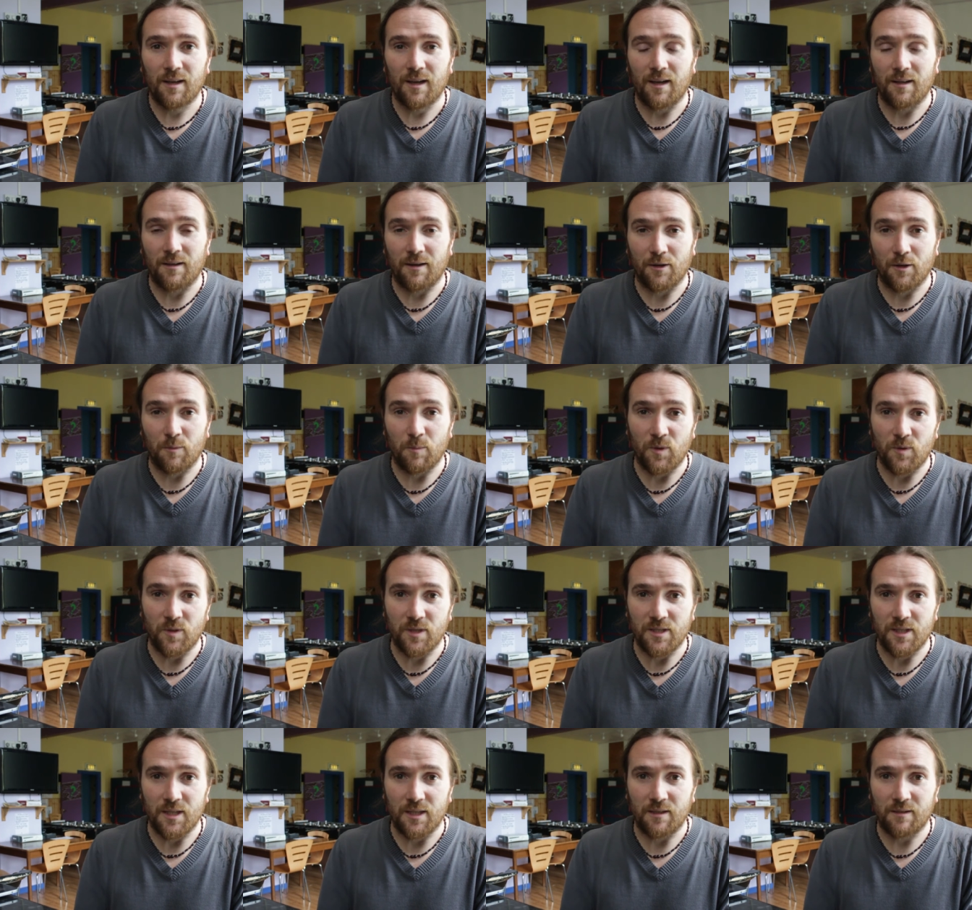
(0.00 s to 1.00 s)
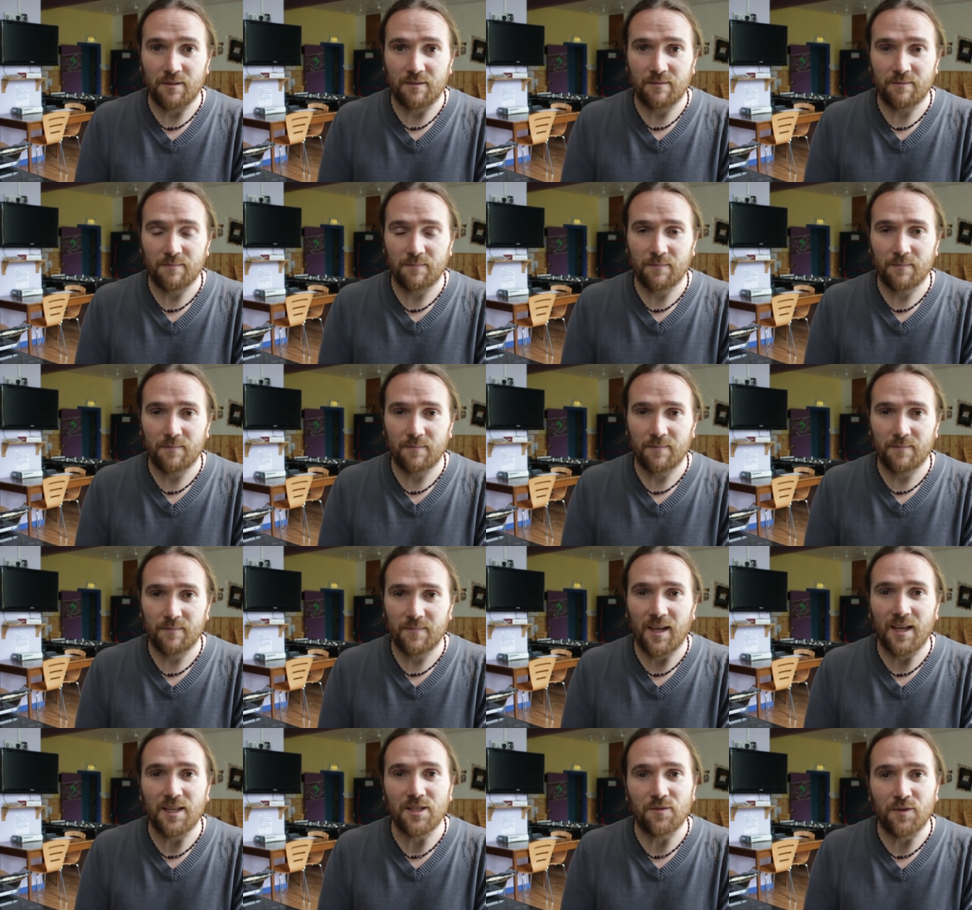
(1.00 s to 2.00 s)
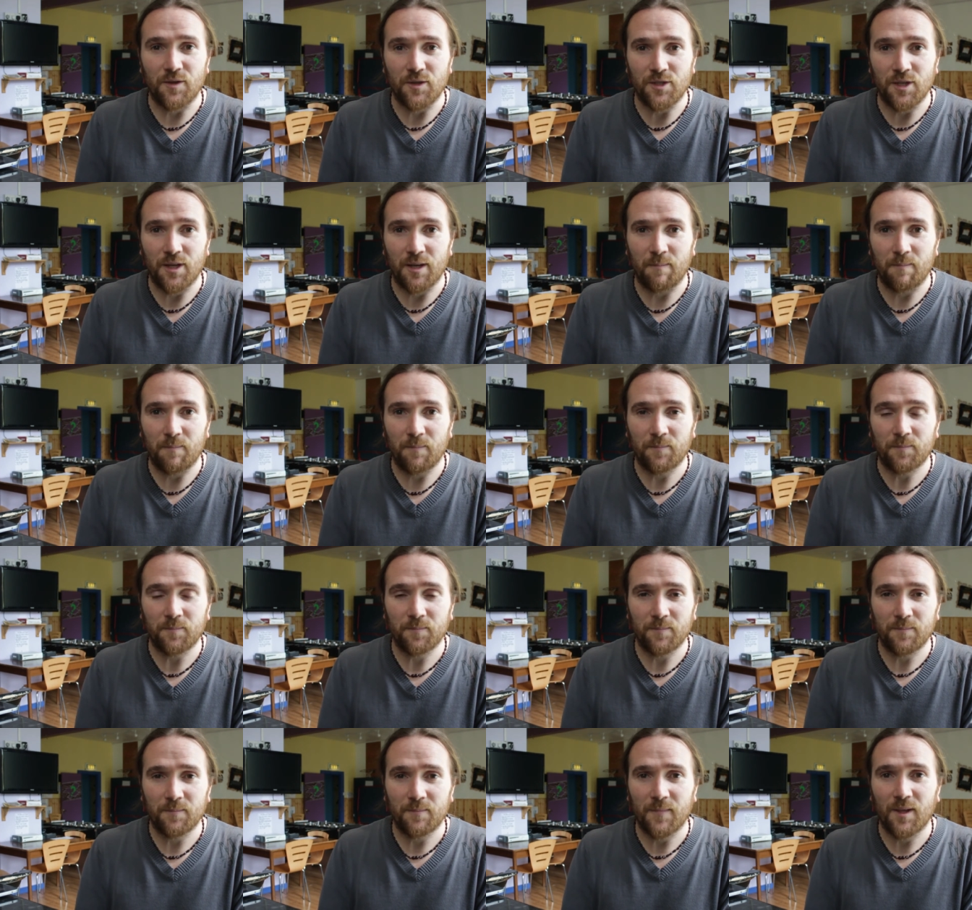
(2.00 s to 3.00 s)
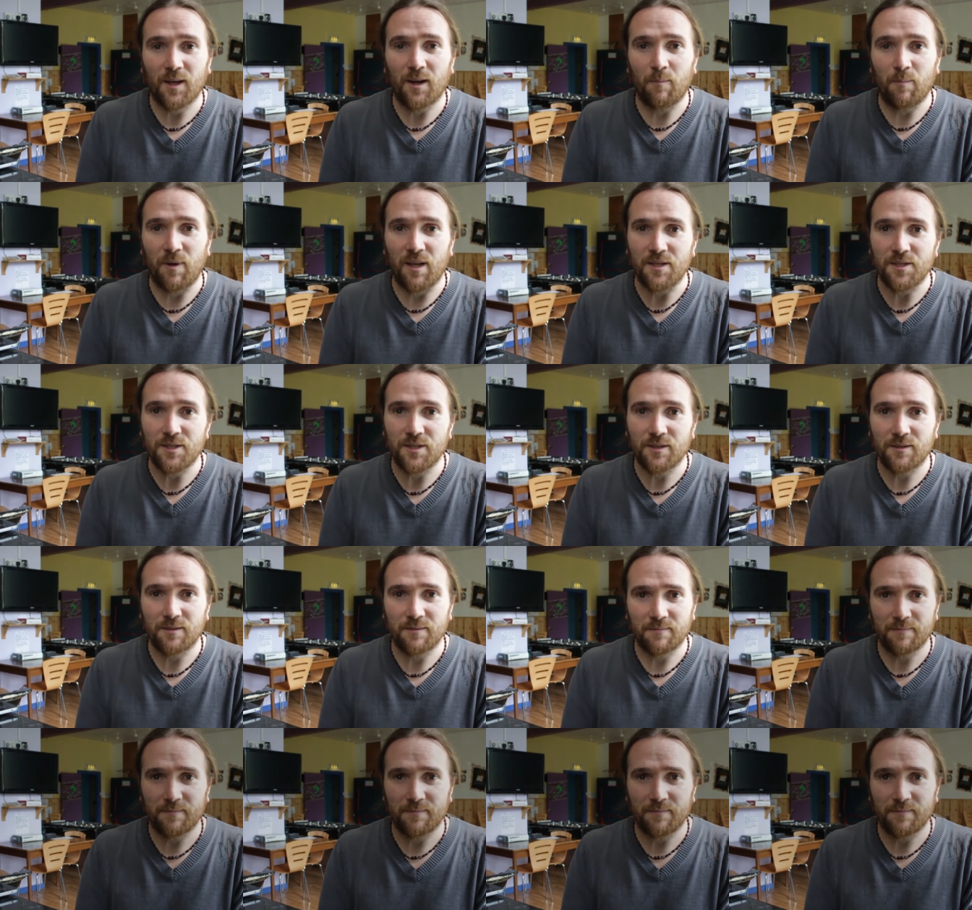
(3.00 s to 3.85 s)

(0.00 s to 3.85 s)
and our community. Thanks for your time. God bless.